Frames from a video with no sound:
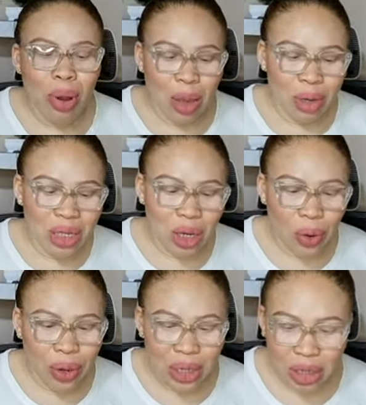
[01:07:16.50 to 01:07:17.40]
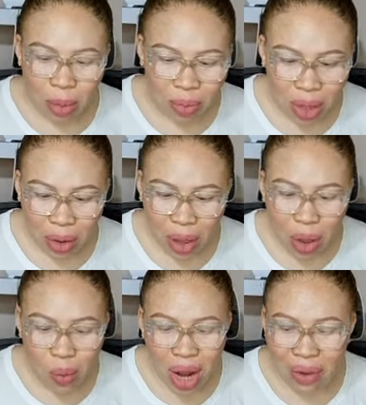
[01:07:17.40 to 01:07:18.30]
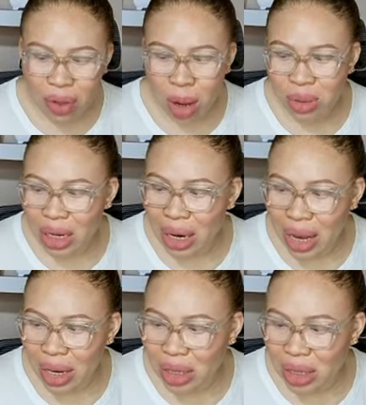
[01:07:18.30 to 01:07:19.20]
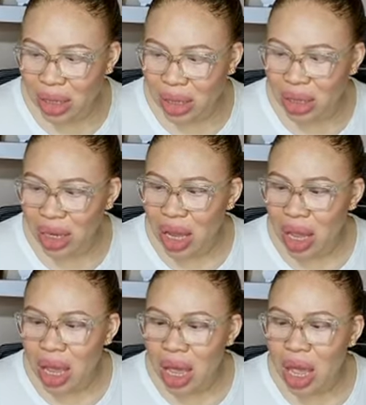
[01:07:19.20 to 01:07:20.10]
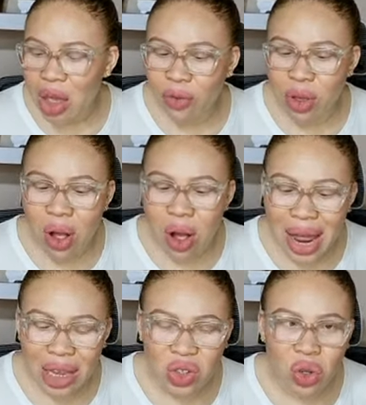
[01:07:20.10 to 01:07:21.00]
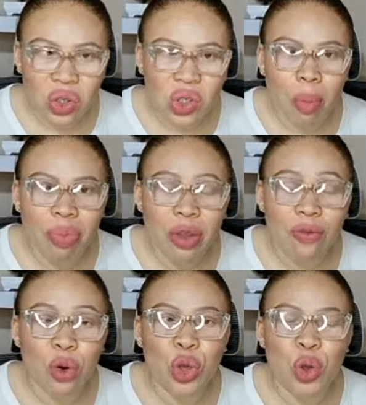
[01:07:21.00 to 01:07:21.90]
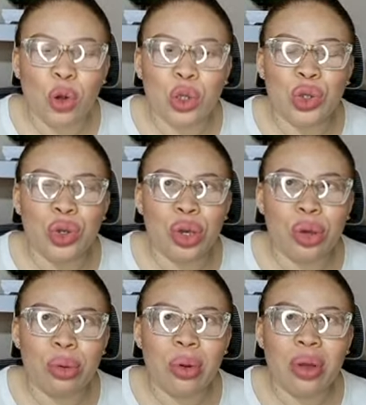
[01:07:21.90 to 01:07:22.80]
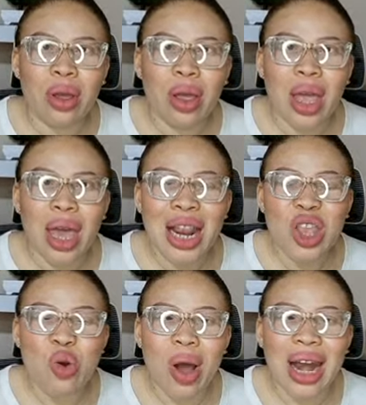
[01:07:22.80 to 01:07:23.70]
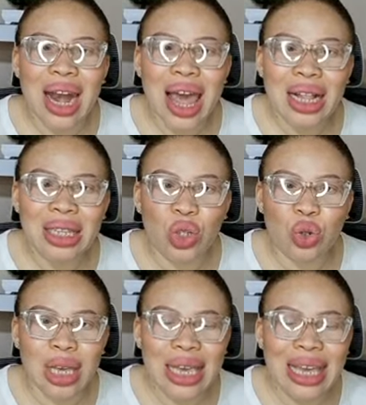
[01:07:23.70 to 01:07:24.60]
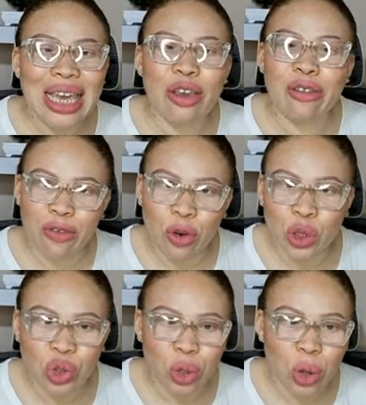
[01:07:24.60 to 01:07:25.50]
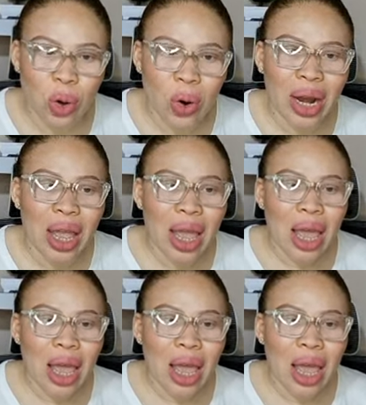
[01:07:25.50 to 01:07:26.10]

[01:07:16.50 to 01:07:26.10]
But let me tell you something. What I've come to learn is this. If God has done something for you or to you, and you are led to give unto the Lord,